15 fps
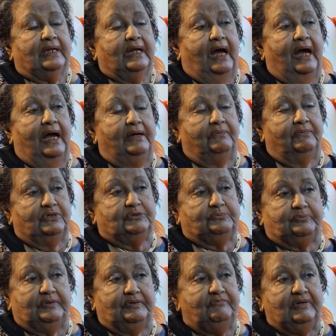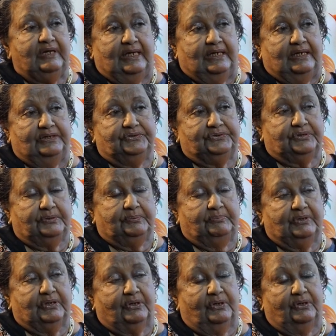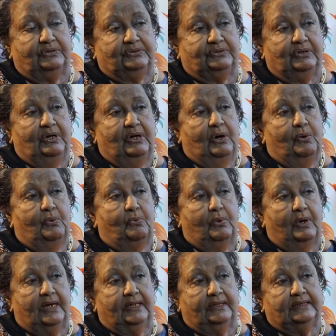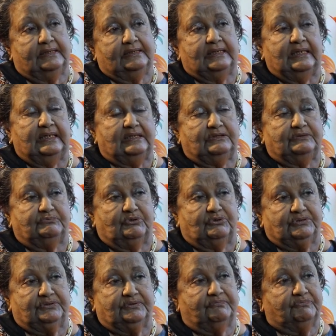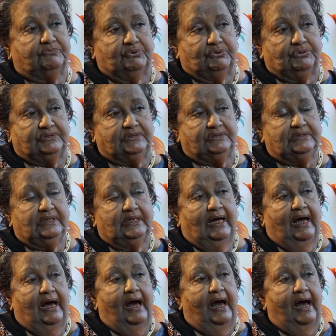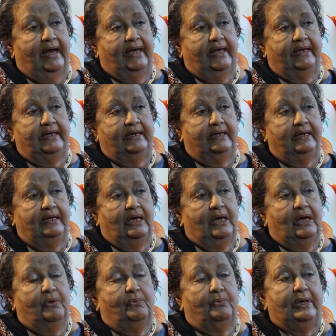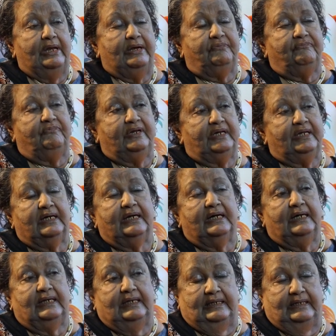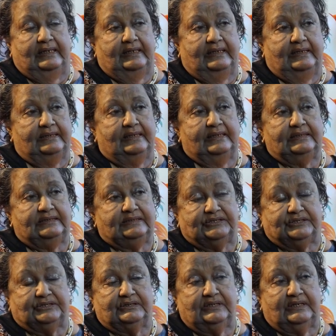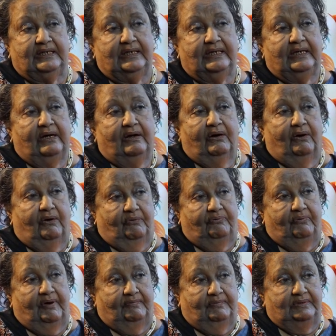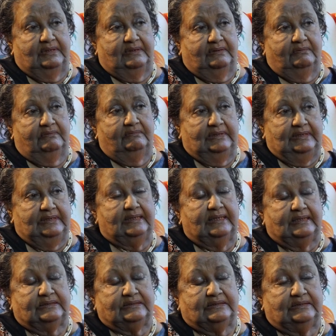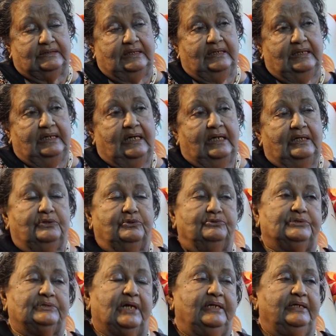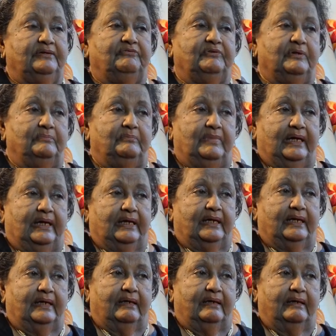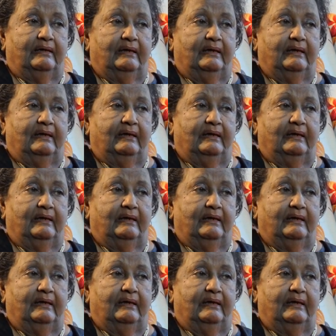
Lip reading: I was privileged because one of the things was, of course, I went very early in the history of our industry to study filmmaking.